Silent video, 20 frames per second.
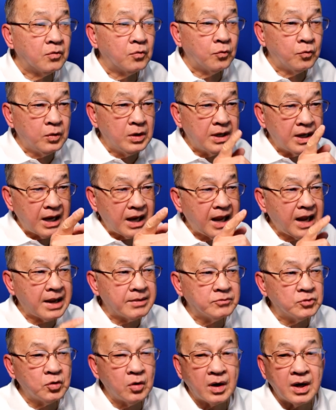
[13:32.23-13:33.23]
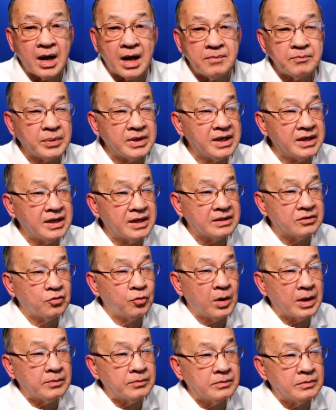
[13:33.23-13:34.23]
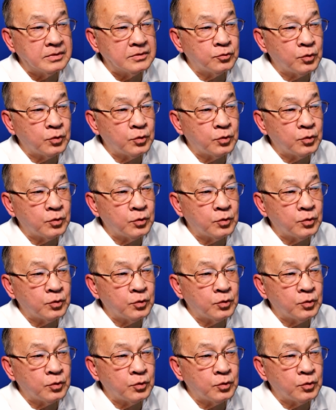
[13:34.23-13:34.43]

will have to accompany that 12